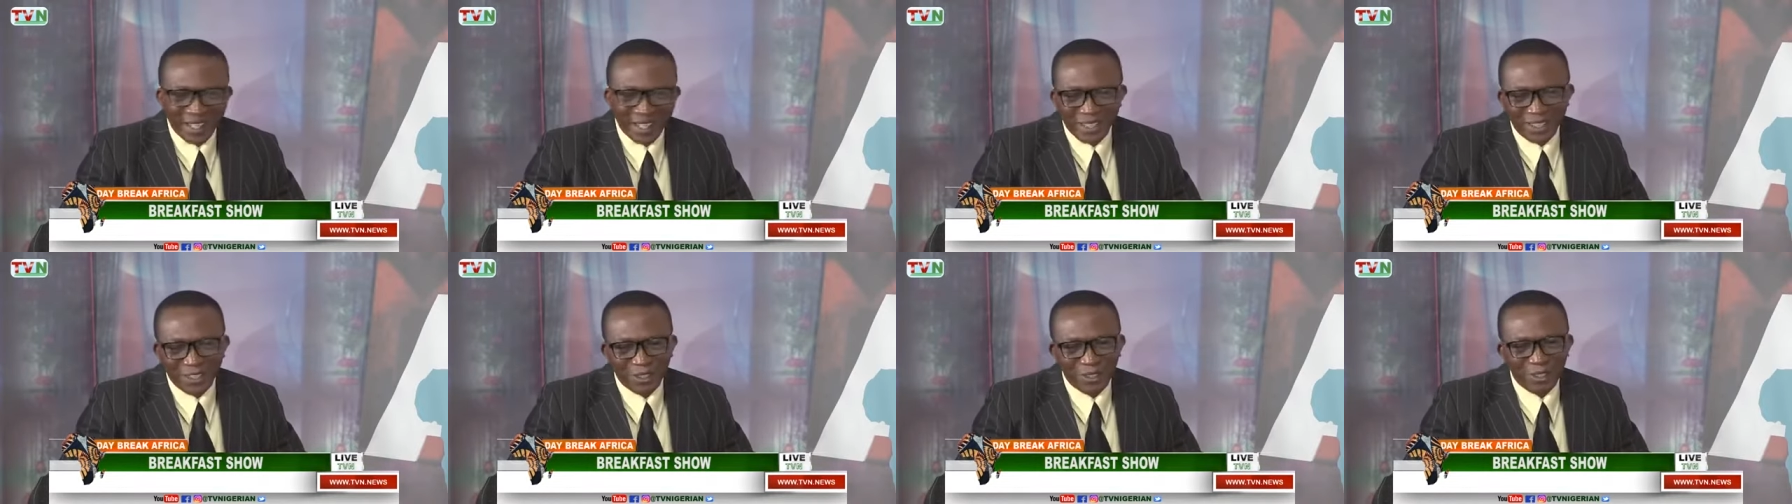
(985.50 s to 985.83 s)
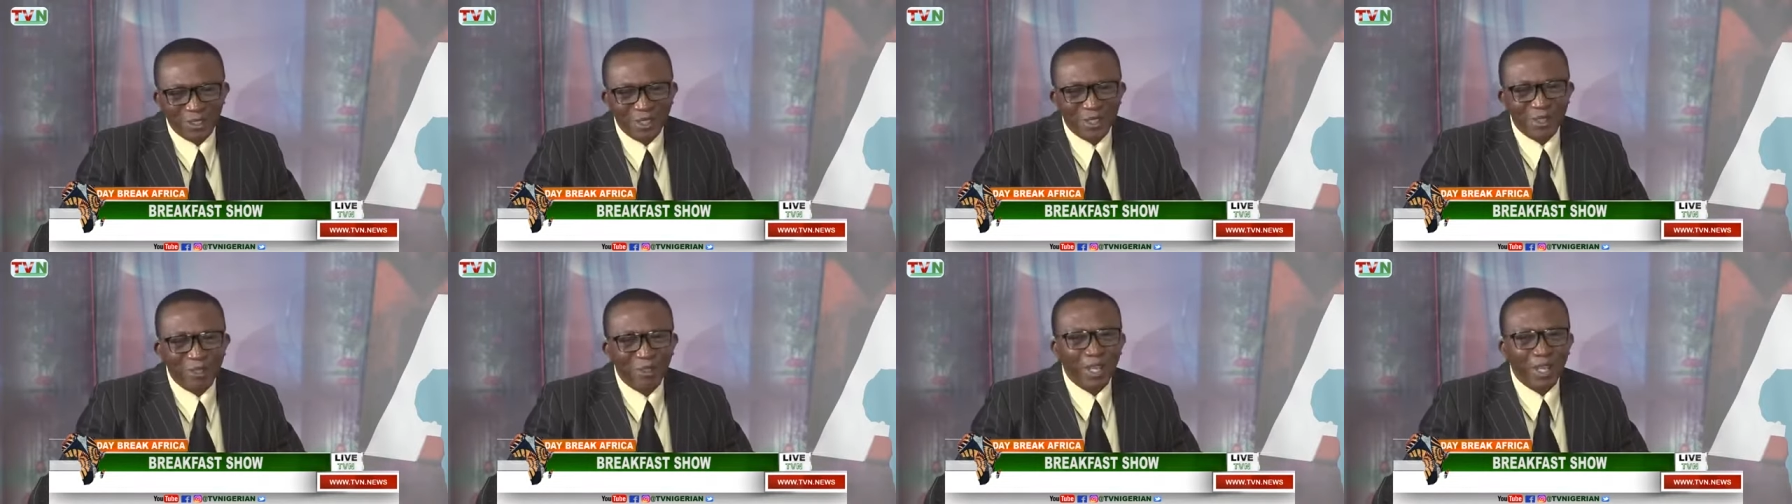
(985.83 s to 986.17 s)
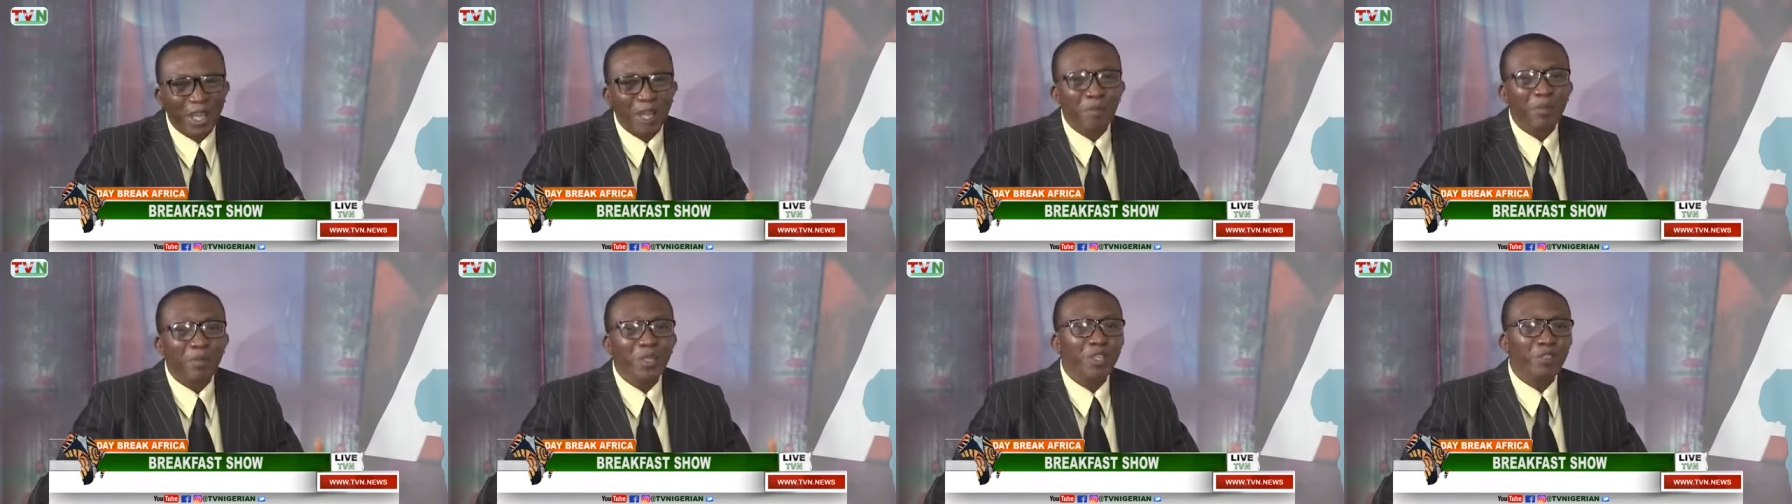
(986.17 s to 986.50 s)
to, to
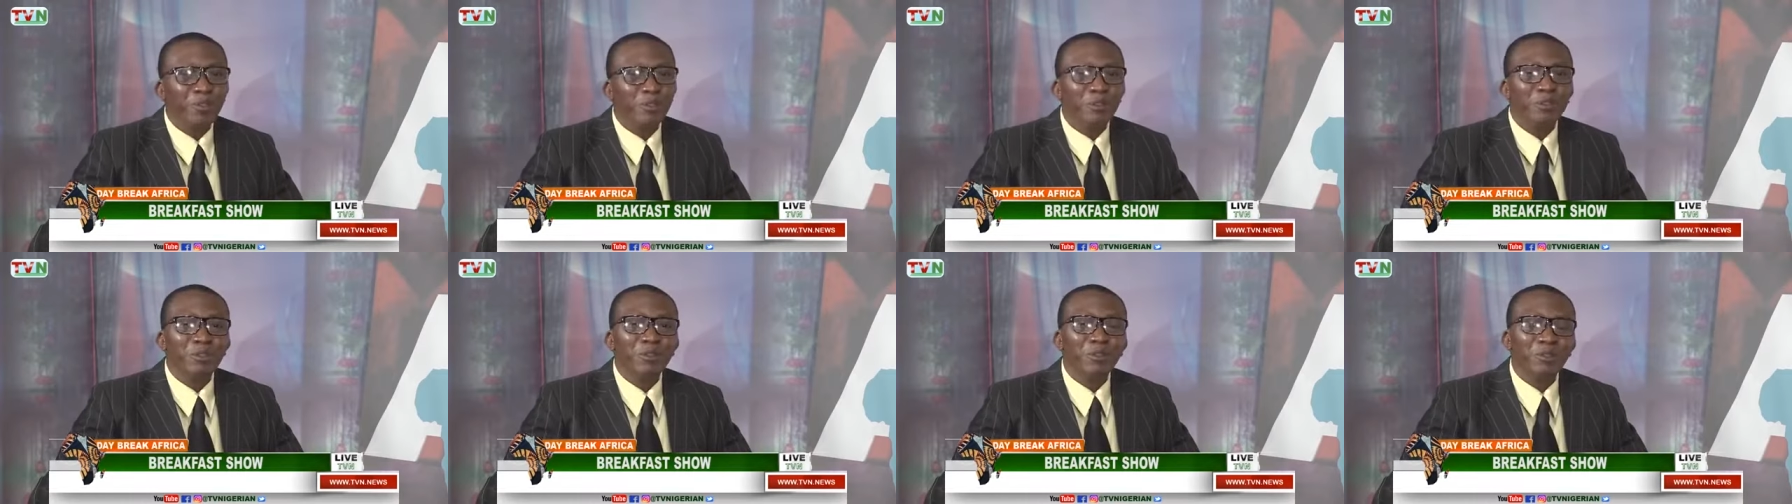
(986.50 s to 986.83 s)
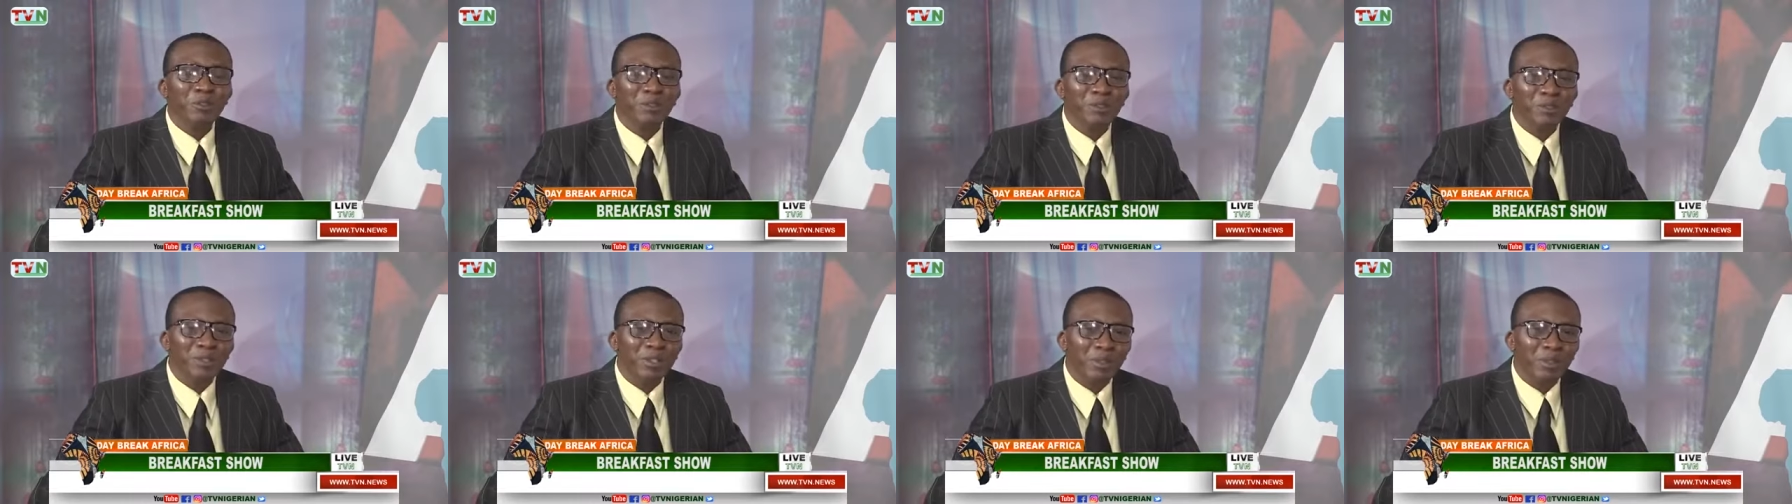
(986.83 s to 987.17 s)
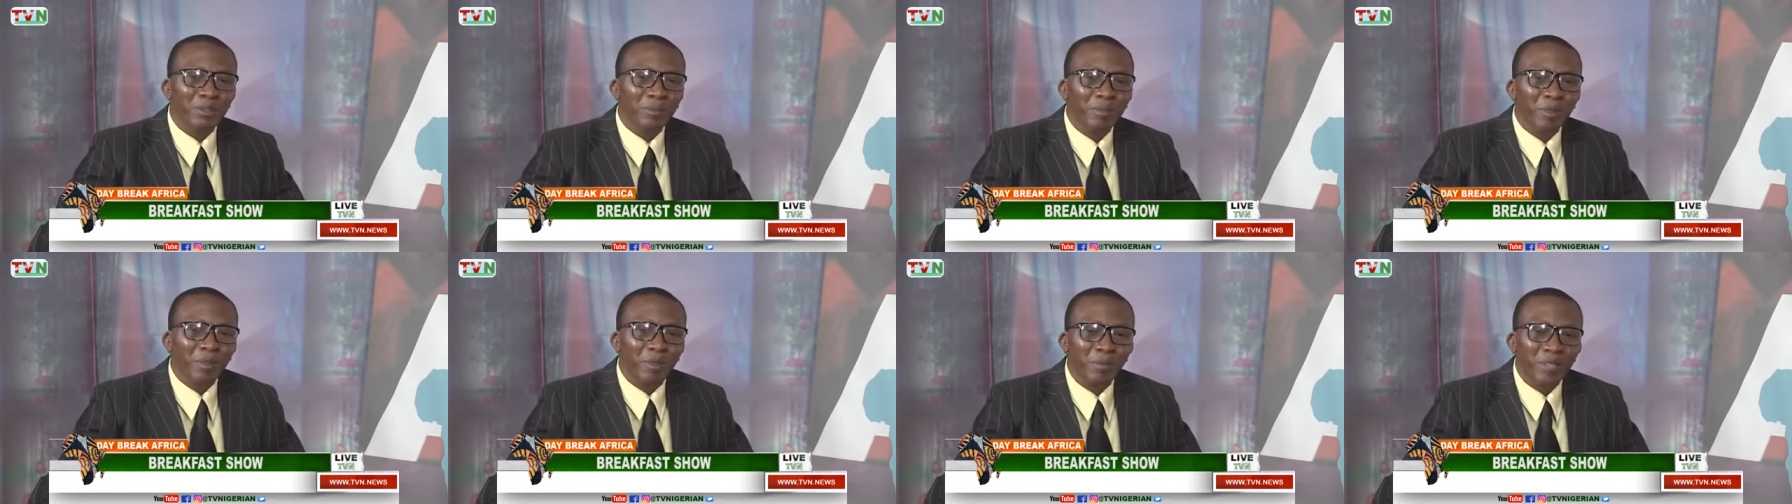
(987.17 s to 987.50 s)
appeal to, to the
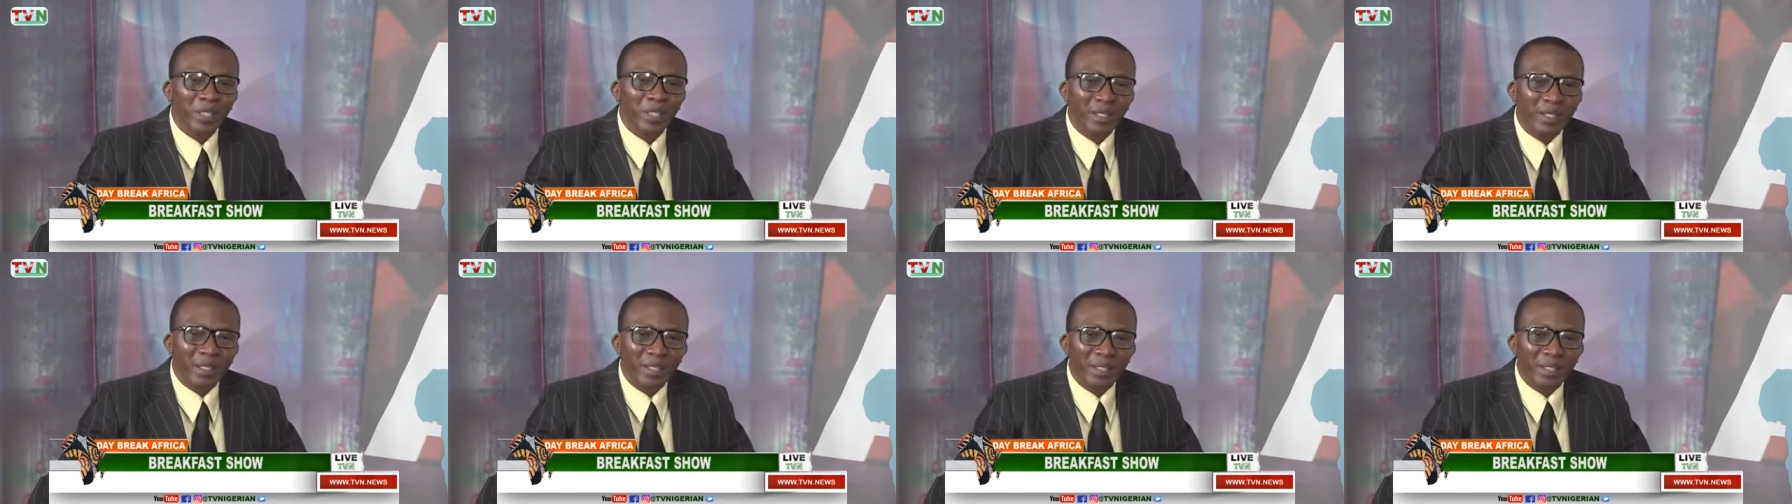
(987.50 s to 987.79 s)
public,